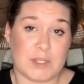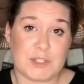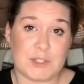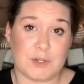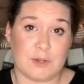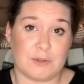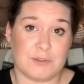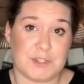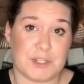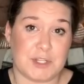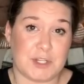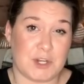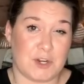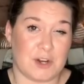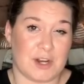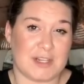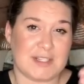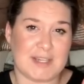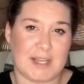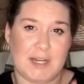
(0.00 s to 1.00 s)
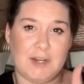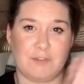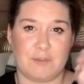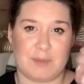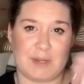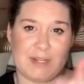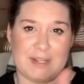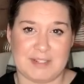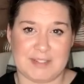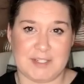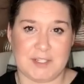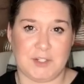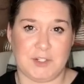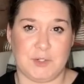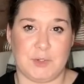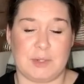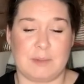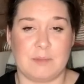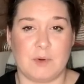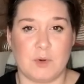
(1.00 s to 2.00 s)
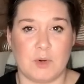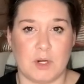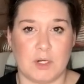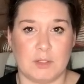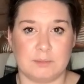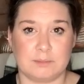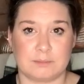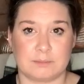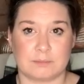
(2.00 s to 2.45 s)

souls and you're excited for me to continue doing more.